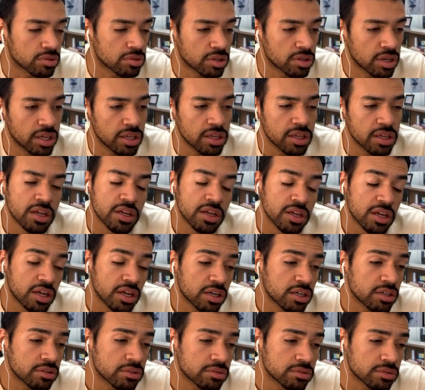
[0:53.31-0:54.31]
Okay,
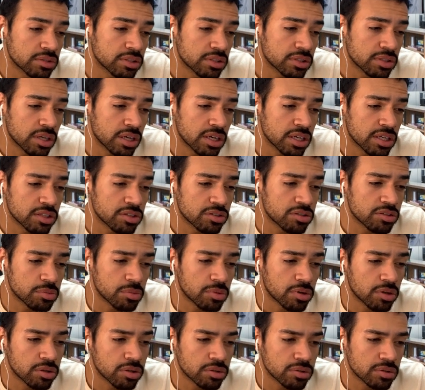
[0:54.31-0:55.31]
and
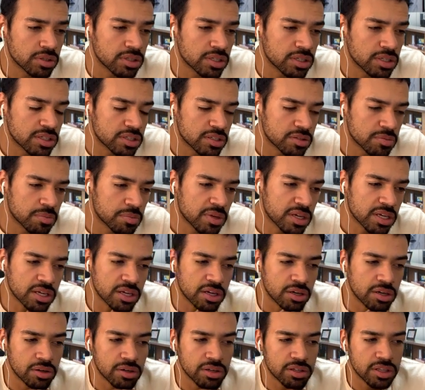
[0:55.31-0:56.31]
tomorrow is bank
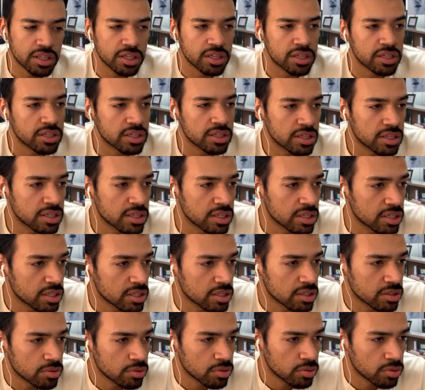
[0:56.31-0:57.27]
holiday in